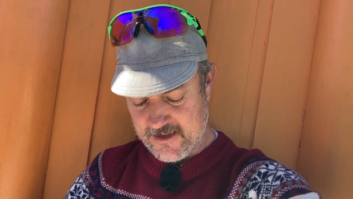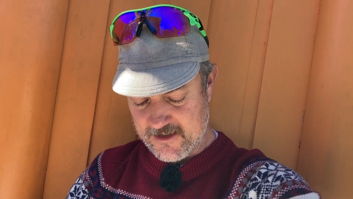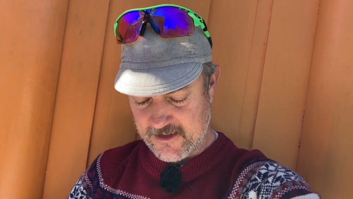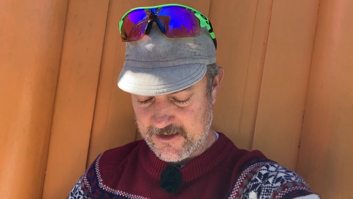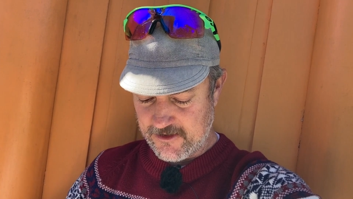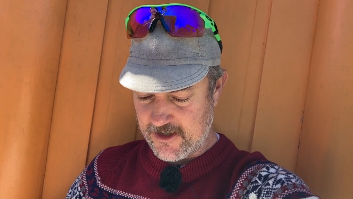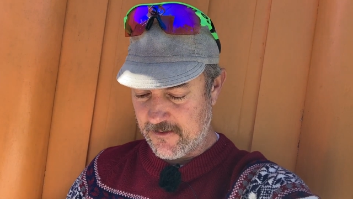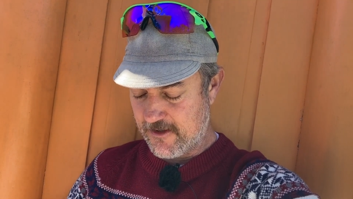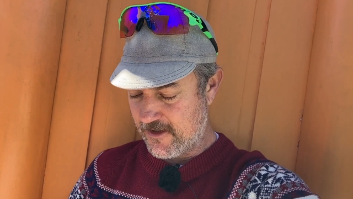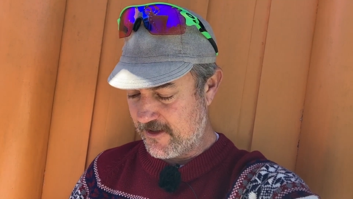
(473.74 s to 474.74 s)
let's see, what
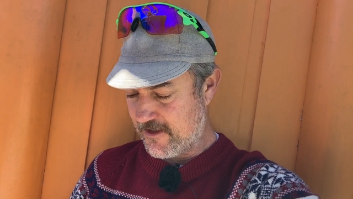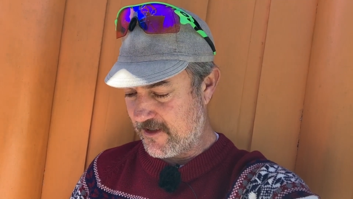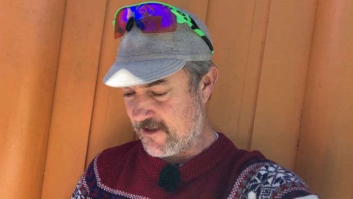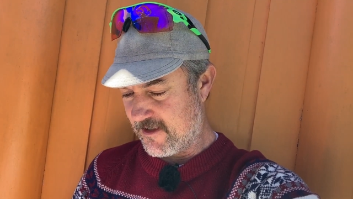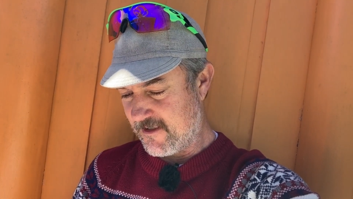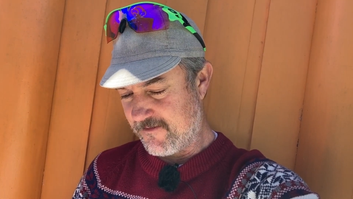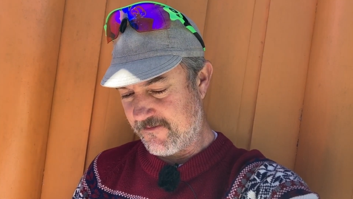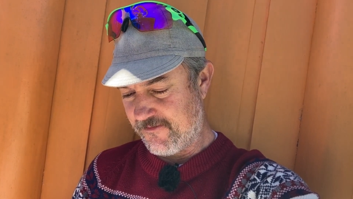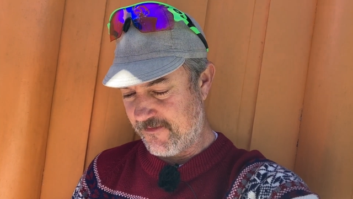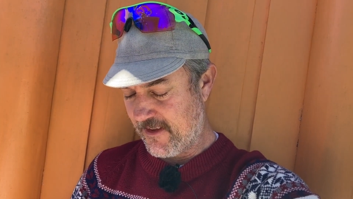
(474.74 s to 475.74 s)
chapter is this?
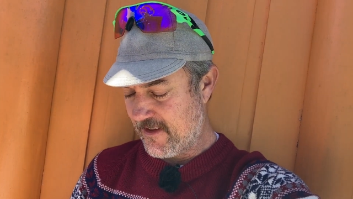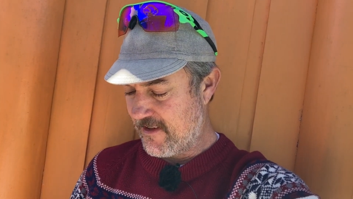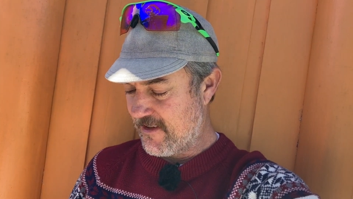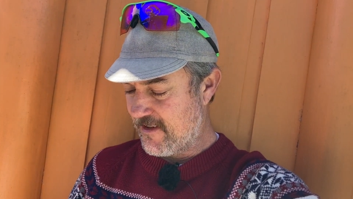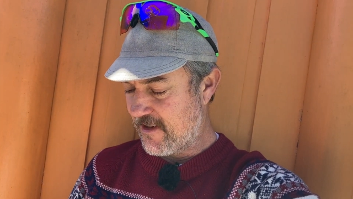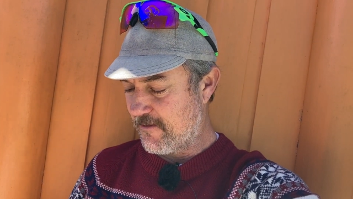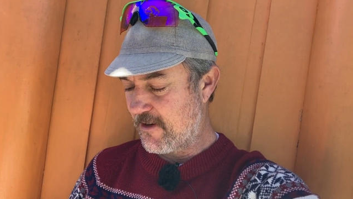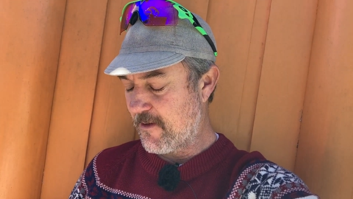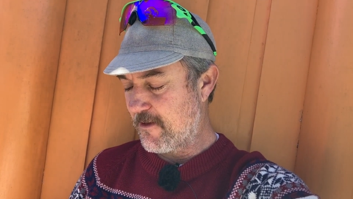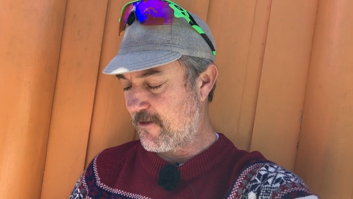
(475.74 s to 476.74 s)
I'm
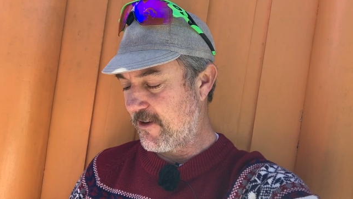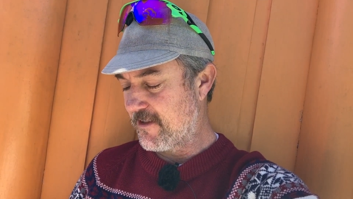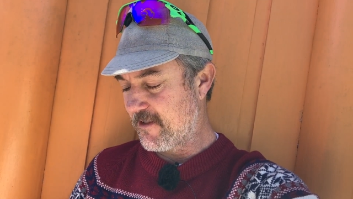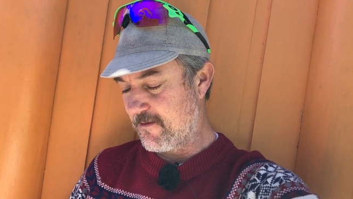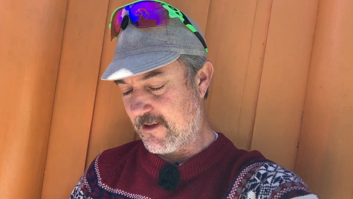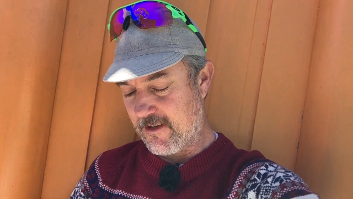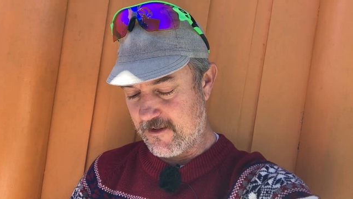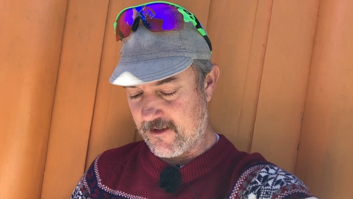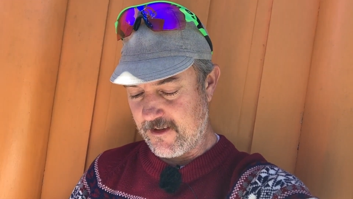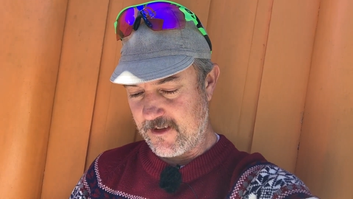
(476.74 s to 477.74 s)
gonna read something
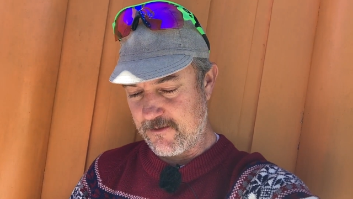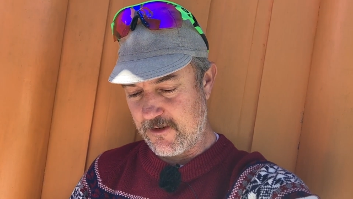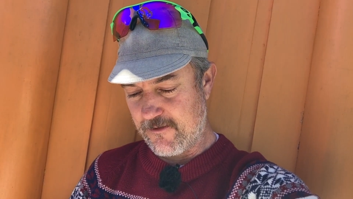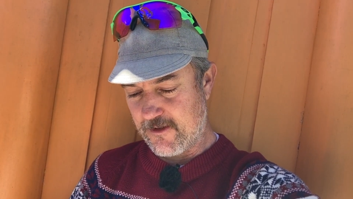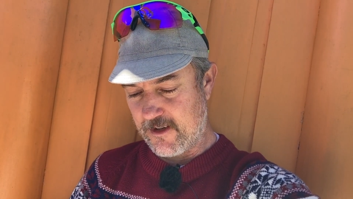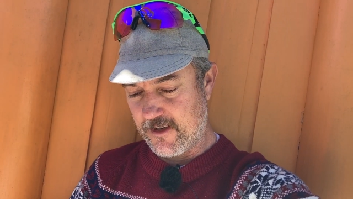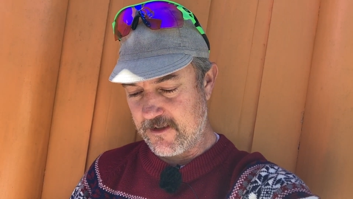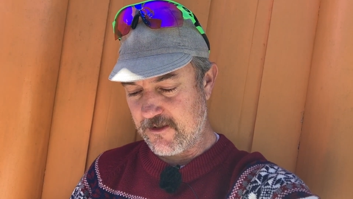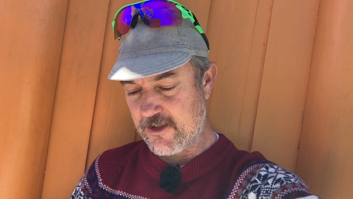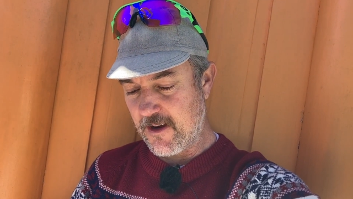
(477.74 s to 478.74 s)
here. I think it's pretty funny.
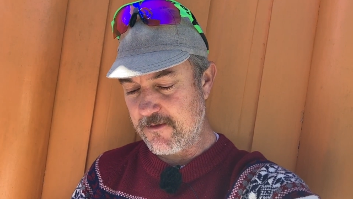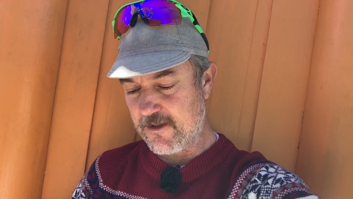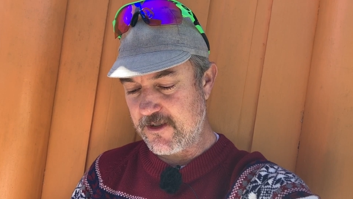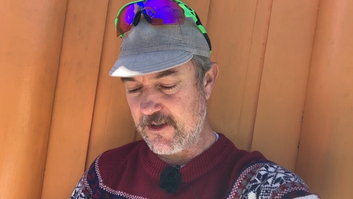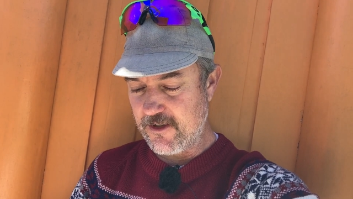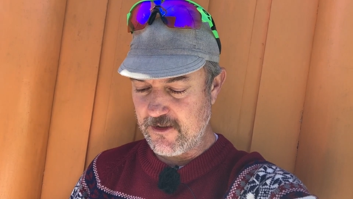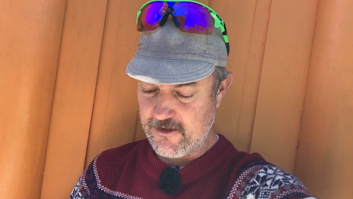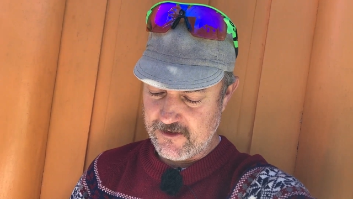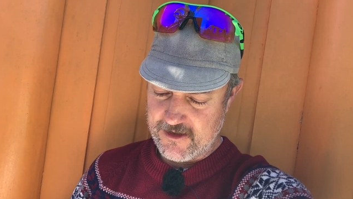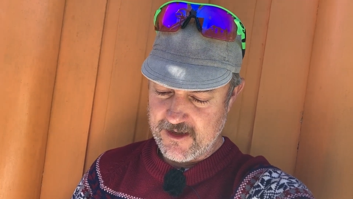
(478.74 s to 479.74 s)
So chapter
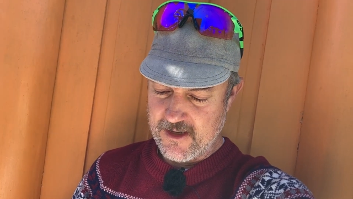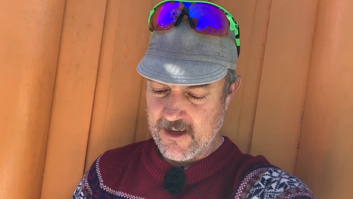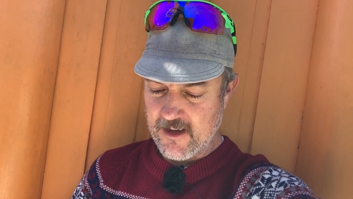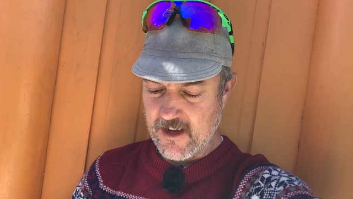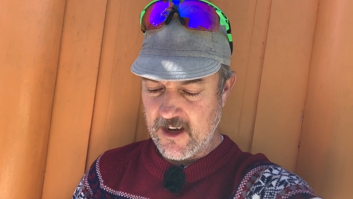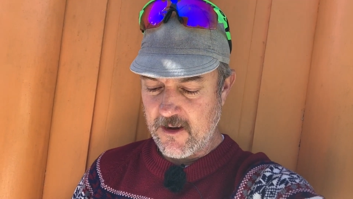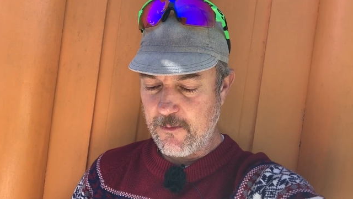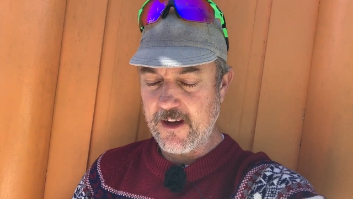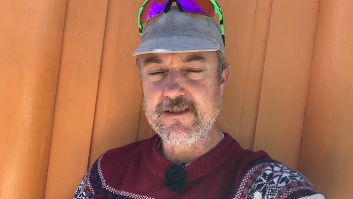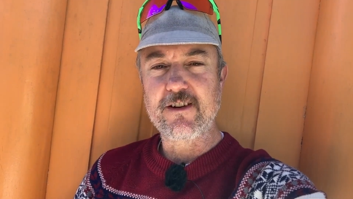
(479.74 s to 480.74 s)
2,
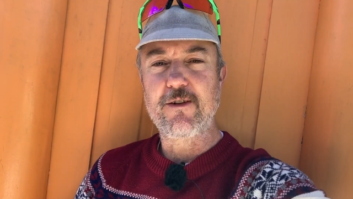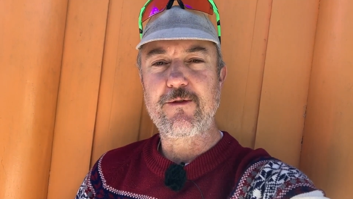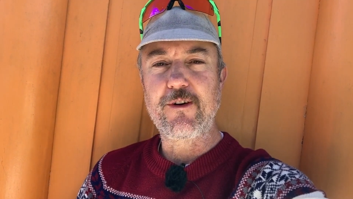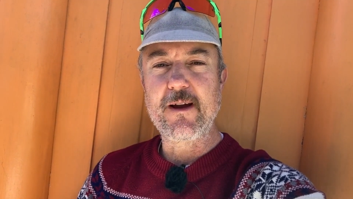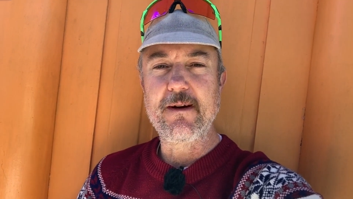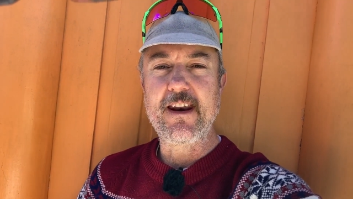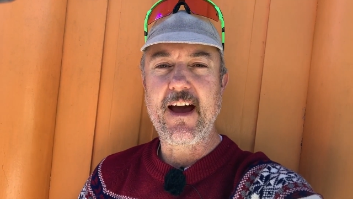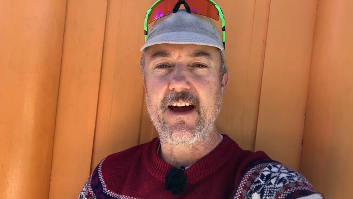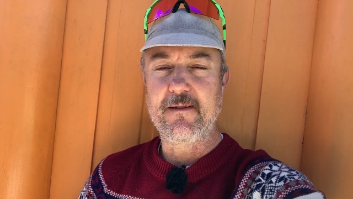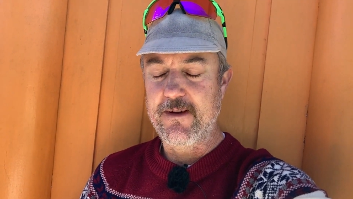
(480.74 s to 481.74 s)
bicycle frame
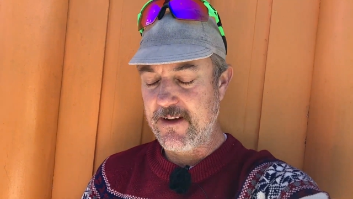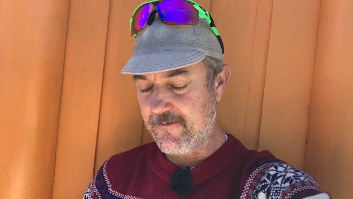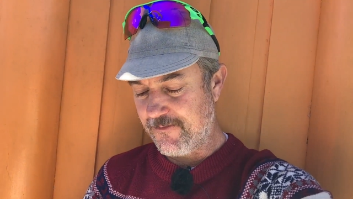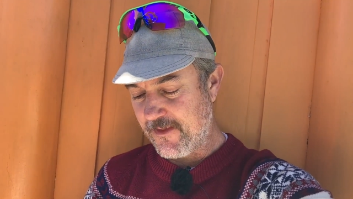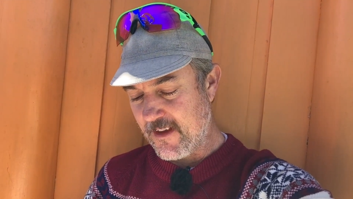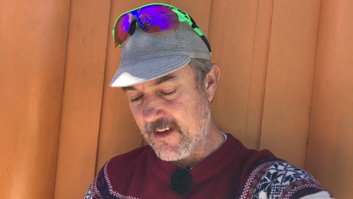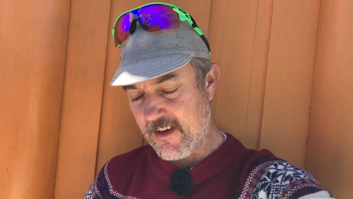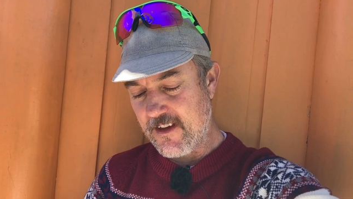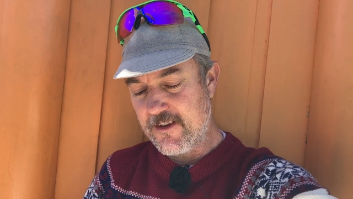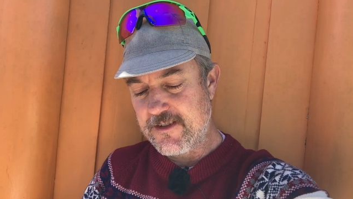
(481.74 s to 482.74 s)
anatomy.
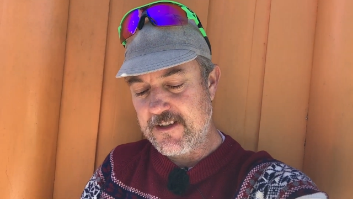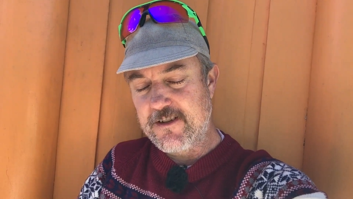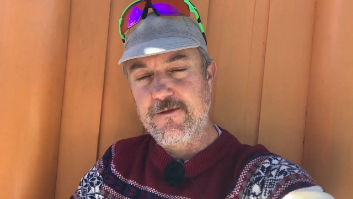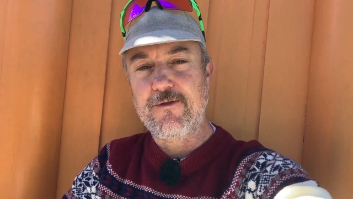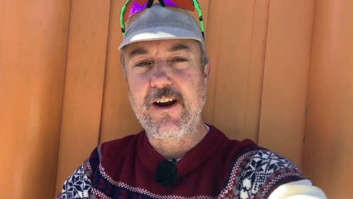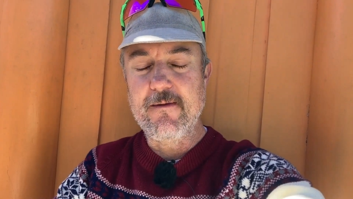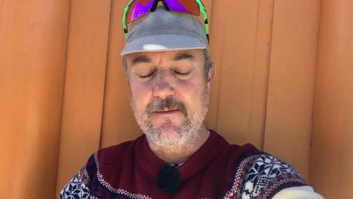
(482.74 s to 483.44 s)
He goes into frame